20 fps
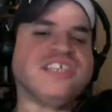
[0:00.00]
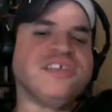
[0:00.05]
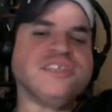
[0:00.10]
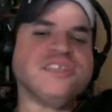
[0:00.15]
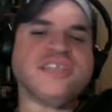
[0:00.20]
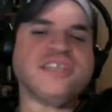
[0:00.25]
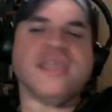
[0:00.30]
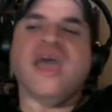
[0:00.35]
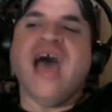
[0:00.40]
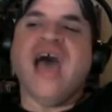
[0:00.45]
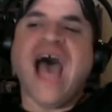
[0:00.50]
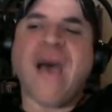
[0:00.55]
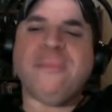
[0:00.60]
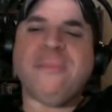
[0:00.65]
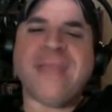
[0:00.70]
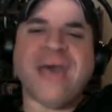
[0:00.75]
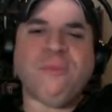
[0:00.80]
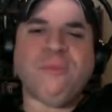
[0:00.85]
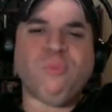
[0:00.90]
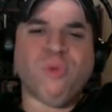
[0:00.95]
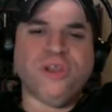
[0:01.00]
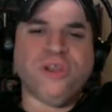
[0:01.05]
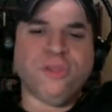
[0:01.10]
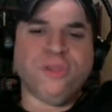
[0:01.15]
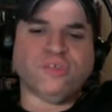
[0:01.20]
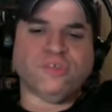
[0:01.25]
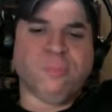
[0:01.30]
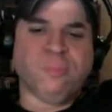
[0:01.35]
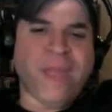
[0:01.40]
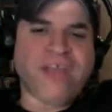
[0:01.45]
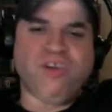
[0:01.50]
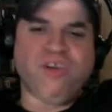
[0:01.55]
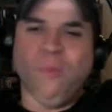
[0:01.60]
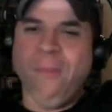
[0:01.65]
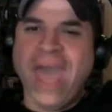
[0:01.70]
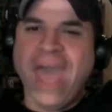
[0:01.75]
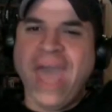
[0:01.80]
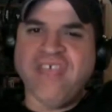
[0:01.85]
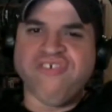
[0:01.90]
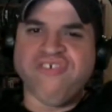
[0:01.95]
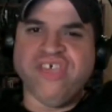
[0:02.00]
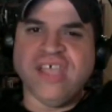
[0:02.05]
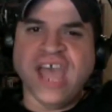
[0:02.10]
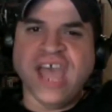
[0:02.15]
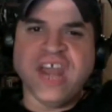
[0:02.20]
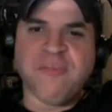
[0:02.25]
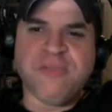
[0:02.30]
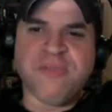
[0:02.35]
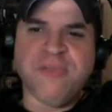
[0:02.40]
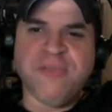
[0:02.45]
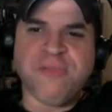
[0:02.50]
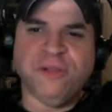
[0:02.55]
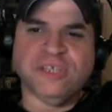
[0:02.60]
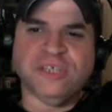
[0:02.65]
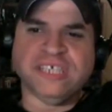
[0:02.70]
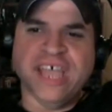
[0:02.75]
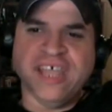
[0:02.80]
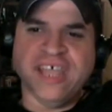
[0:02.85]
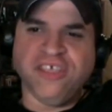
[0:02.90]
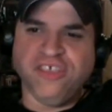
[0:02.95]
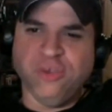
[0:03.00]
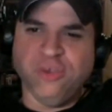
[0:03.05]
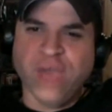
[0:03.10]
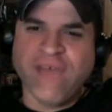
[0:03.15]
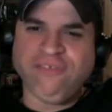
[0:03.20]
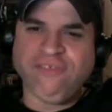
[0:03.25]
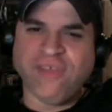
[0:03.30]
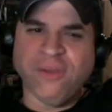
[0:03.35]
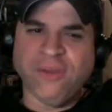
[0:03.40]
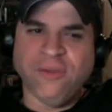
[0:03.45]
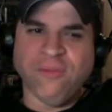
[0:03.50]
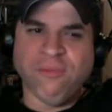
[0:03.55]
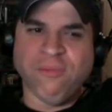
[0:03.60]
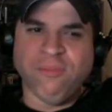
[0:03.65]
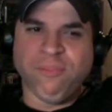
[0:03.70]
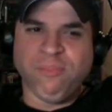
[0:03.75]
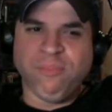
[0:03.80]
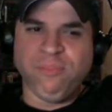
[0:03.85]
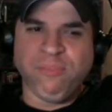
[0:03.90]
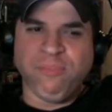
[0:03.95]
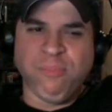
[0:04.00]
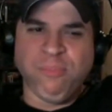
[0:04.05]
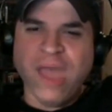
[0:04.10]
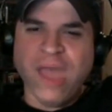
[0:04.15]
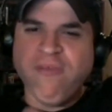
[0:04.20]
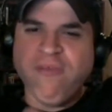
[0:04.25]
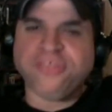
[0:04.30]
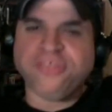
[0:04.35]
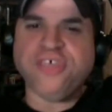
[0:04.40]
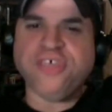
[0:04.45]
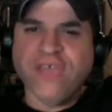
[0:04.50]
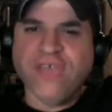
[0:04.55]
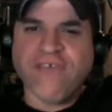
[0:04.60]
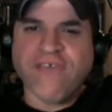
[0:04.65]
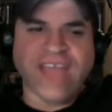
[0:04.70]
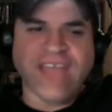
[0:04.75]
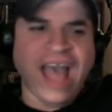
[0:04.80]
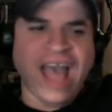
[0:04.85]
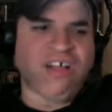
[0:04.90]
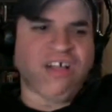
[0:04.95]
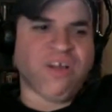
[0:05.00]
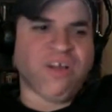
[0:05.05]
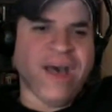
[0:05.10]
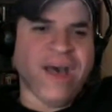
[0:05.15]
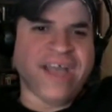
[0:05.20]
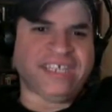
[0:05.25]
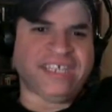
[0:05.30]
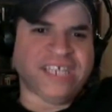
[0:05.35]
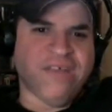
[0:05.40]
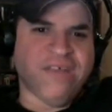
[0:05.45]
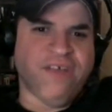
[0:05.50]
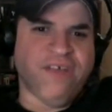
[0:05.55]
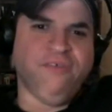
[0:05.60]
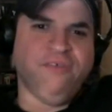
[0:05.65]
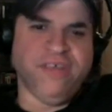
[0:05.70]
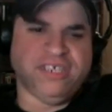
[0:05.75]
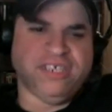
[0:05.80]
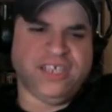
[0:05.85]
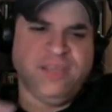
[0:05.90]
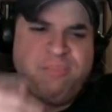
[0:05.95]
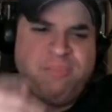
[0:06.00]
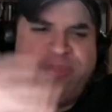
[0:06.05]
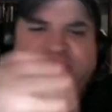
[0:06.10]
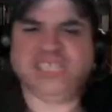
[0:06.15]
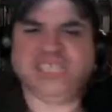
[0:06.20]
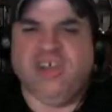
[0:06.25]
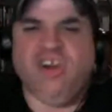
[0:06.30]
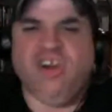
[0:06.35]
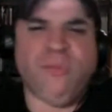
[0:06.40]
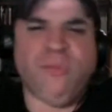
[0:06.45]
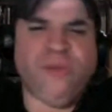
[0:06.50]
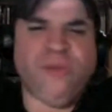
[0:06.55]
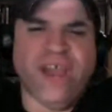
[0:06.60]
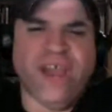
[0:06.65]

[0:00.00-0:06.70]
seriously, I'm not one of those micromanaging kind of people. It's like you have to everything. You have to alchemize every piece of armor,